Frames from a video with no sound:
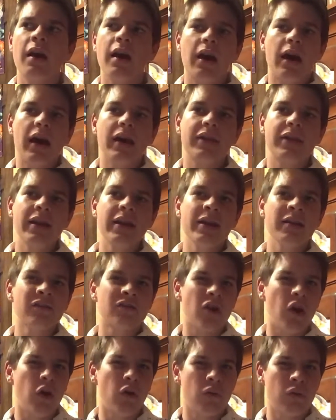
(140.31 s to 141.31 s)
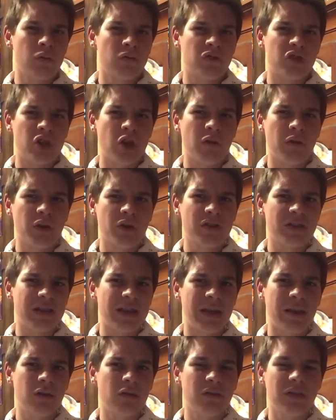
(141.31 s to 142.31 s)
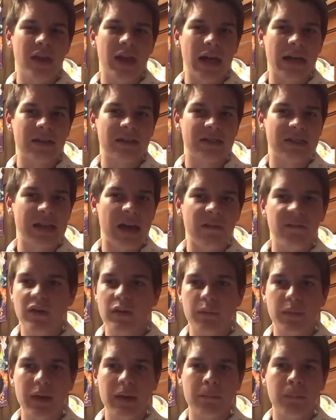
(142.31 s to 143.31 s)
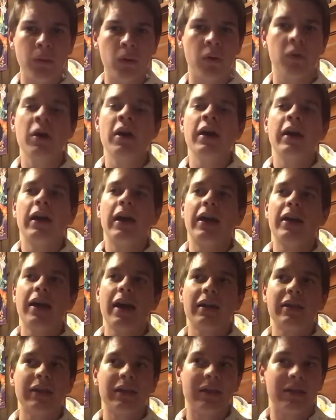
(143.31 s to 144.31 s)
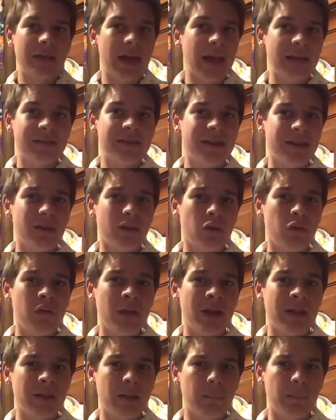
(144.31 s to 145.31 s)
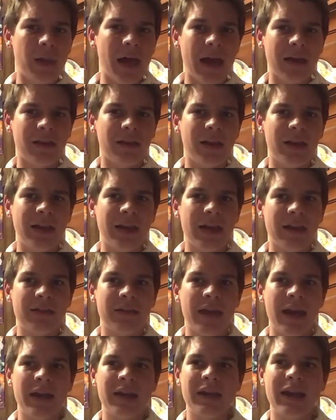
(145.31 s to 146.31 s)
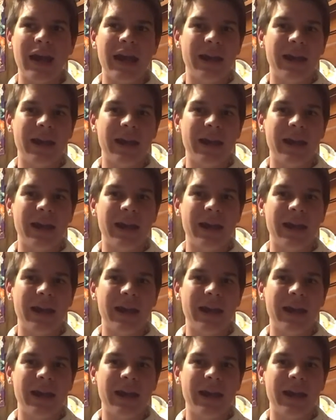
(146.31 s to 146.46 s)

I think in total, Joker's killed like 7 people, and that's including the Black Lady at the end.